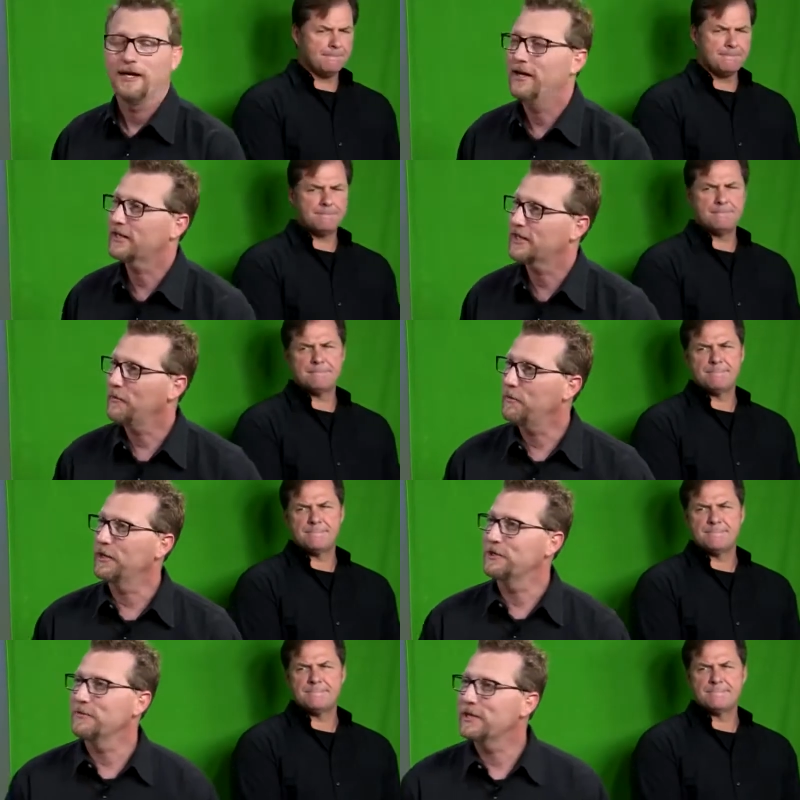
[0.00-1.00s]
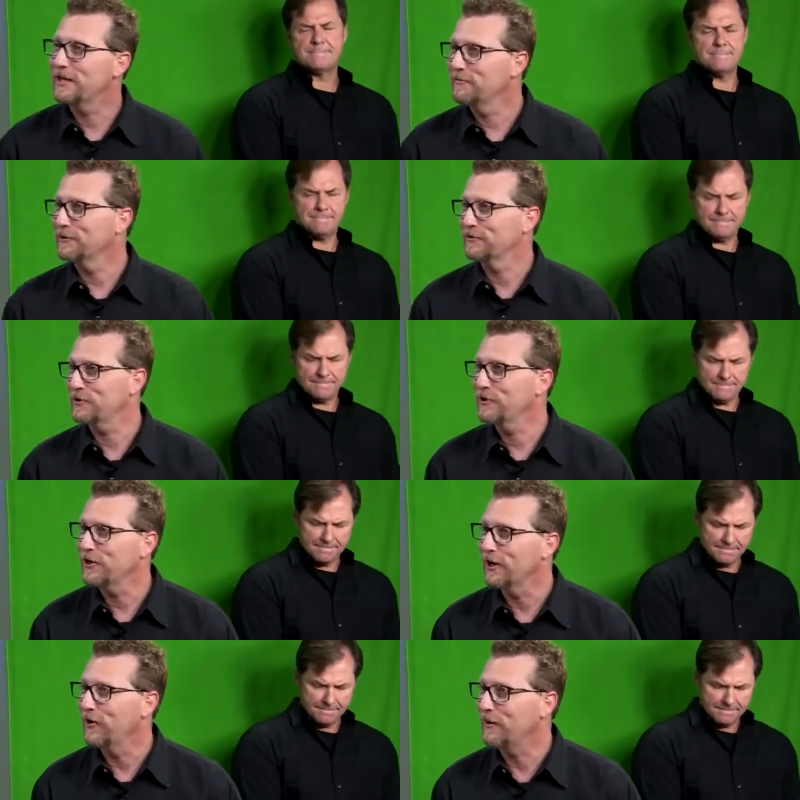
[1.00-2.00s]
Speaker 1: next time I'm at Jimmy Kimmel's
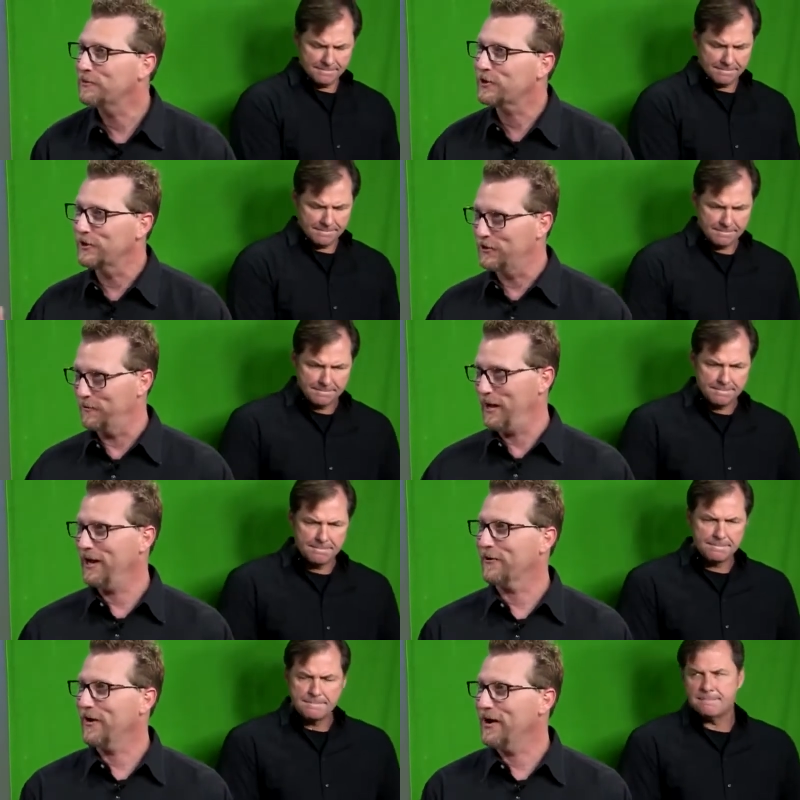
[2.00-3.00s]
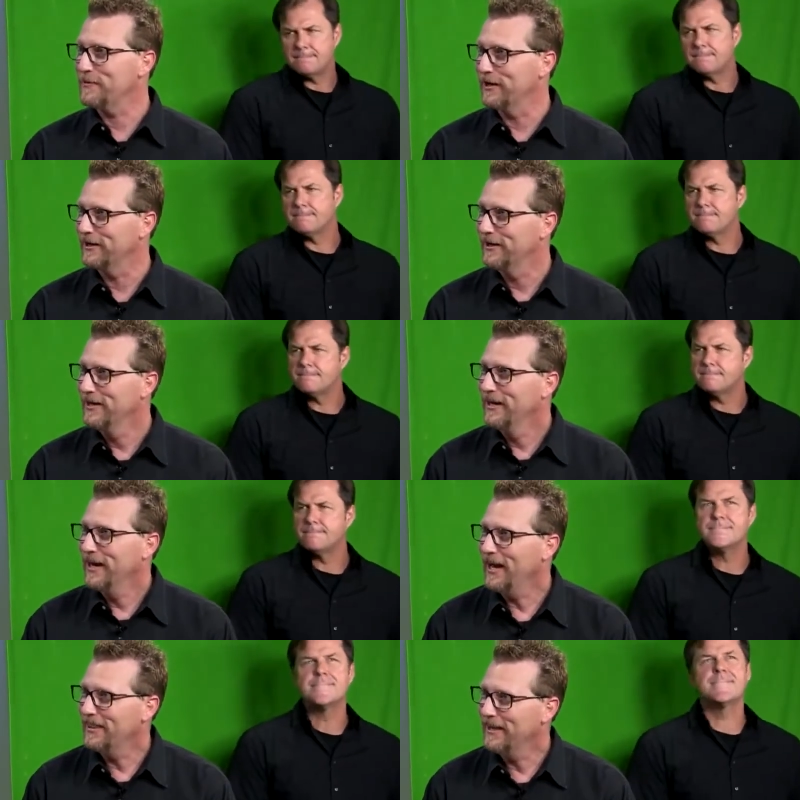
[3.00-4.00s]
studio, I'm just going to do a panorama,
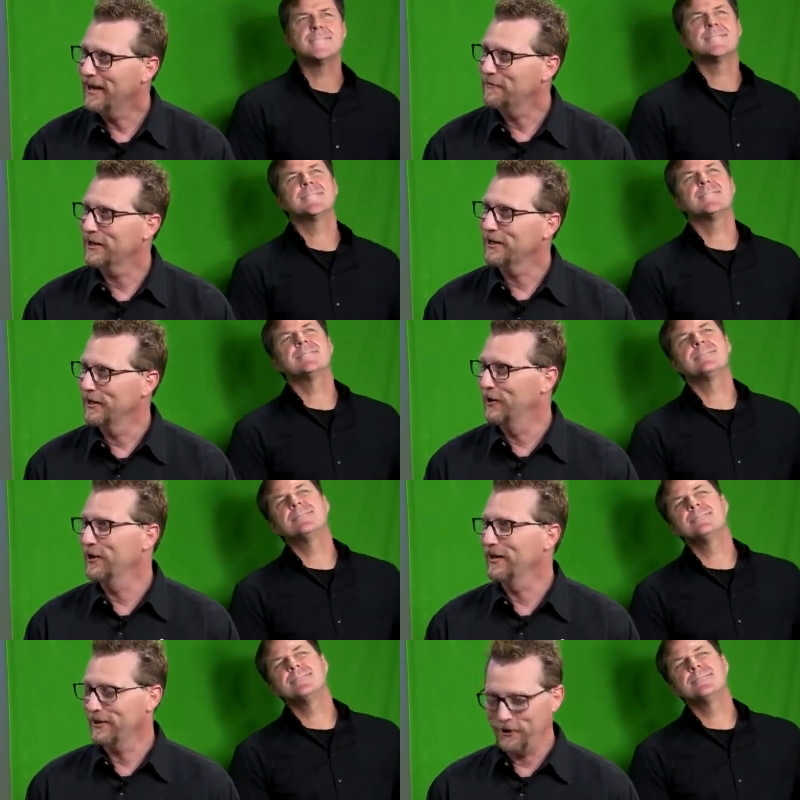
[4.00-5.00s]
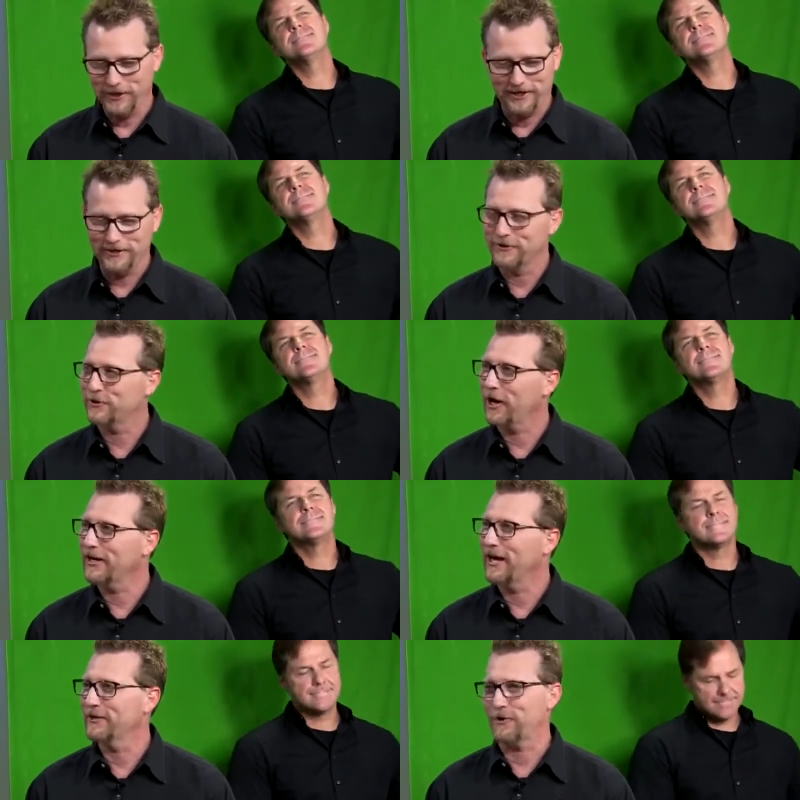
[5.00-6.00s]
and then yeah. I'm going to load it load it into the
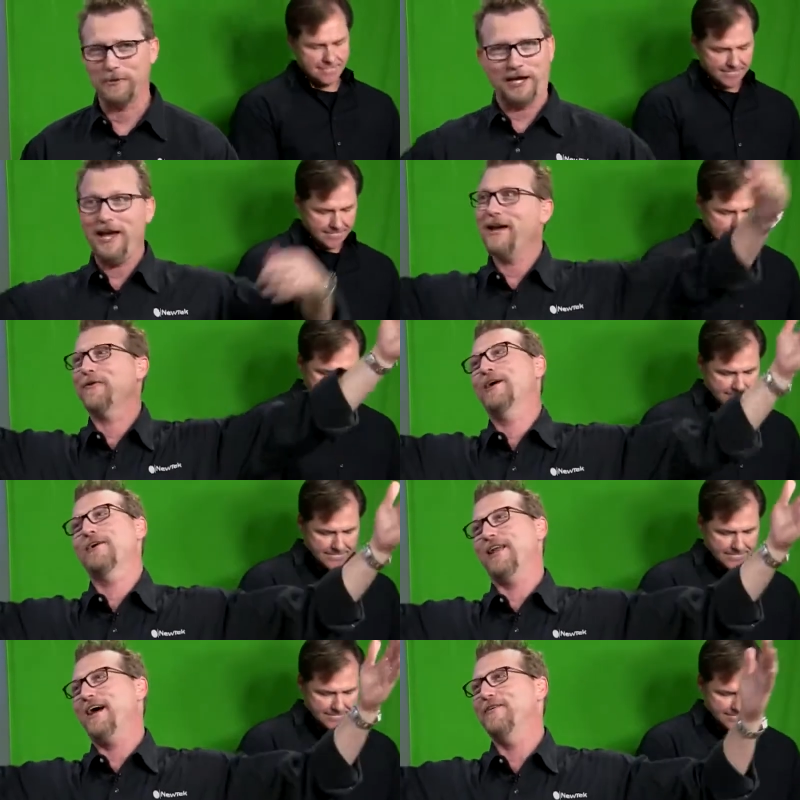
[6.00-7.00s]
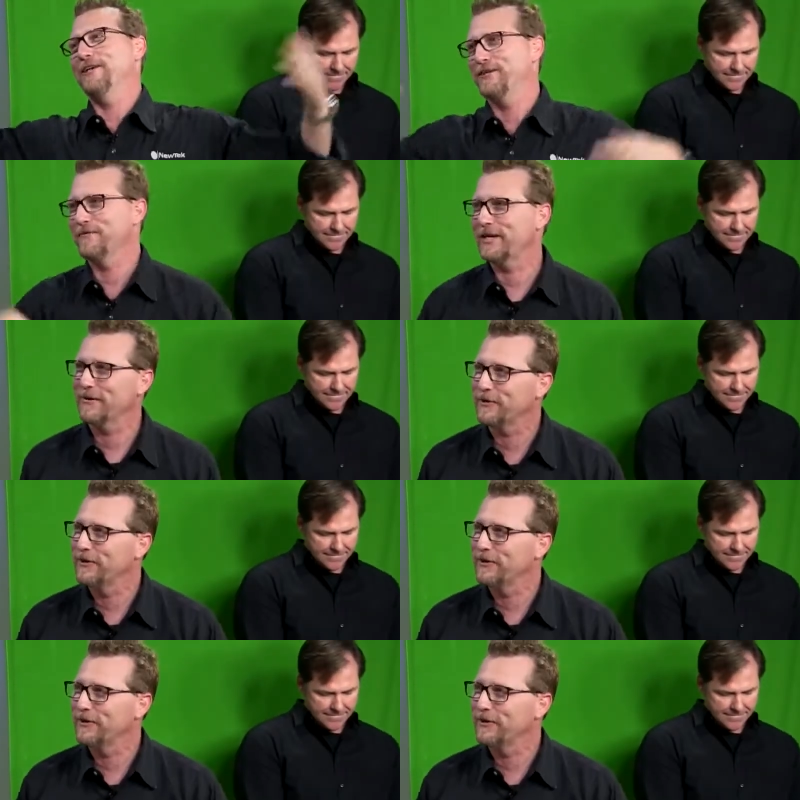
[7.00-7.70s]
TriCaster. I'll be like, hey, we're here live at nice. Jimmy Kimmel.